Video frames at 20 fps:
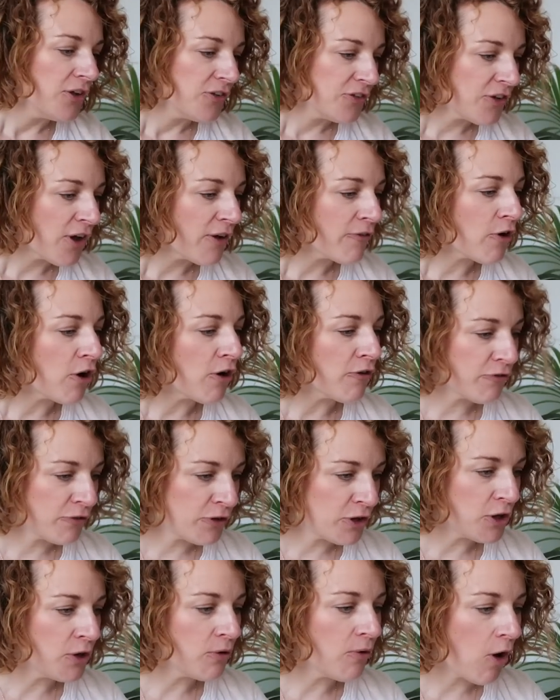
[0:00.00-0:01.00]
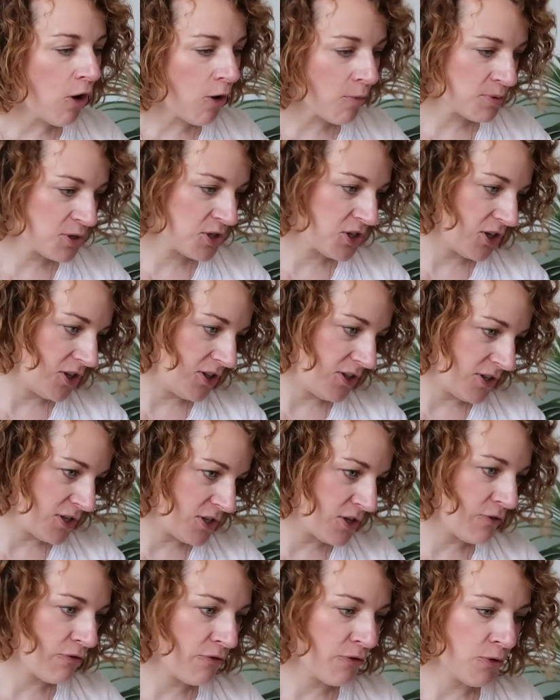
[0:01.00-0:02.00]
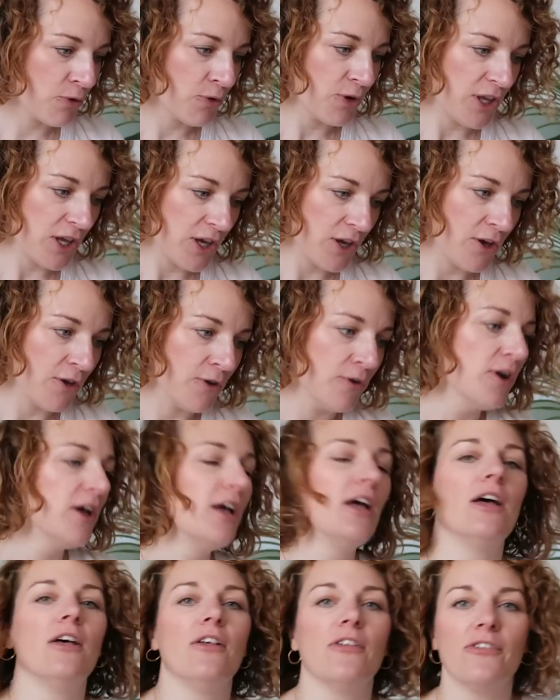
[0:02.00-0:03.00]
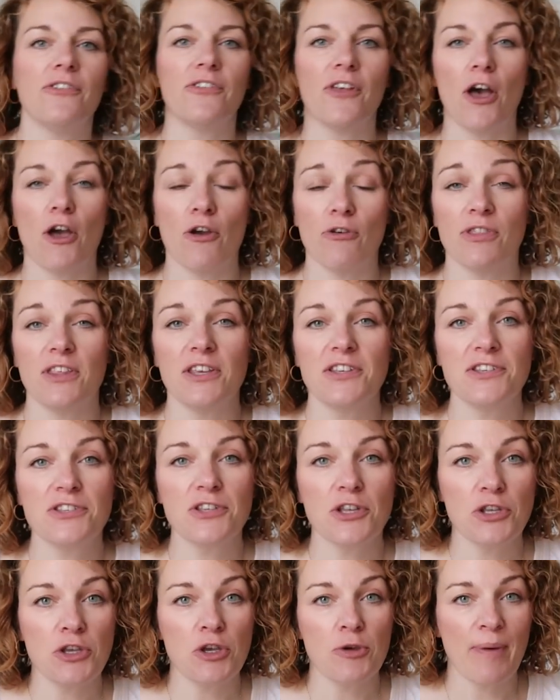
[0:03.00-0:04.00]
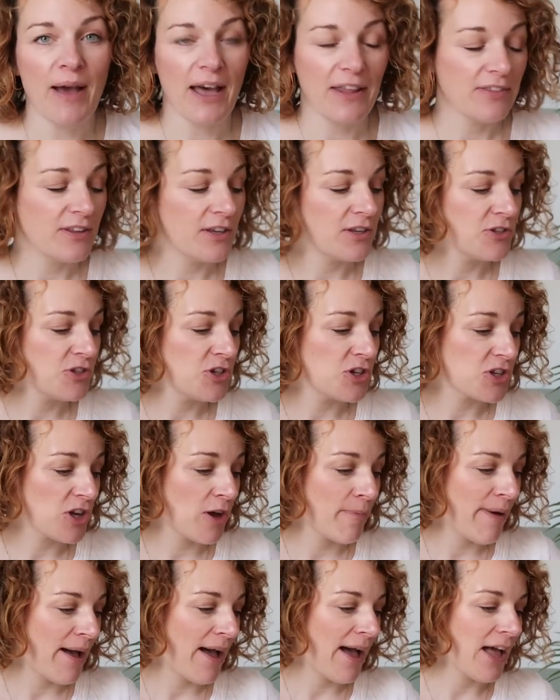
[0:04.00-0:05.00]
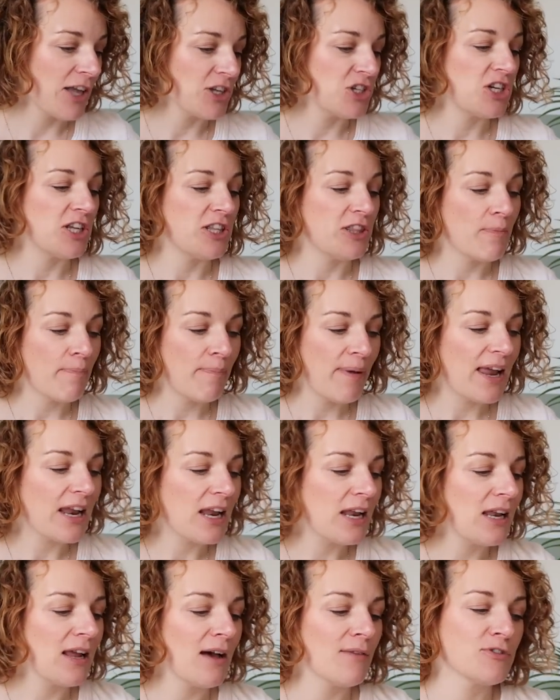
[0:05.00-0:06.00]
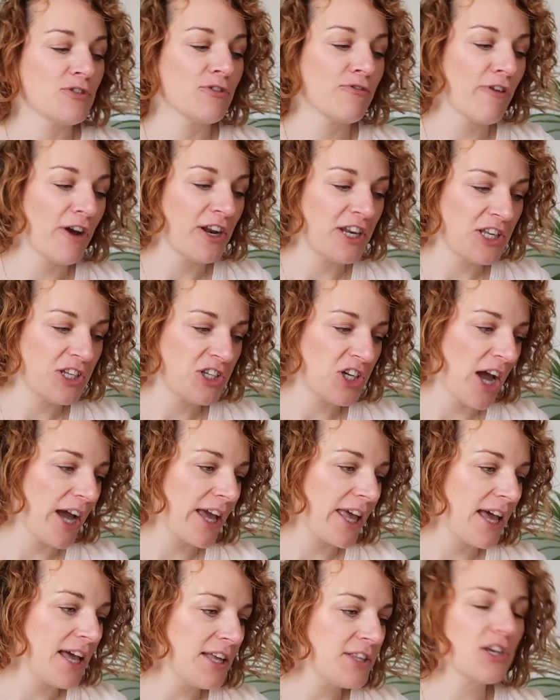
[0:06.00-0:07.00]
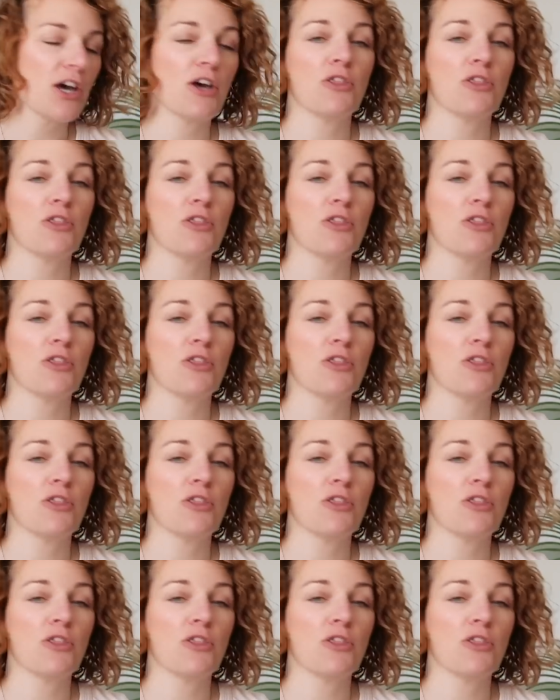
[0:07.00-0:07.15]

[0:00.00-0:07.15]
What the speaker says: So I've got a few options for you. So this is a new pattern that has just come out, actually, the Bella Loves Freddy jacket.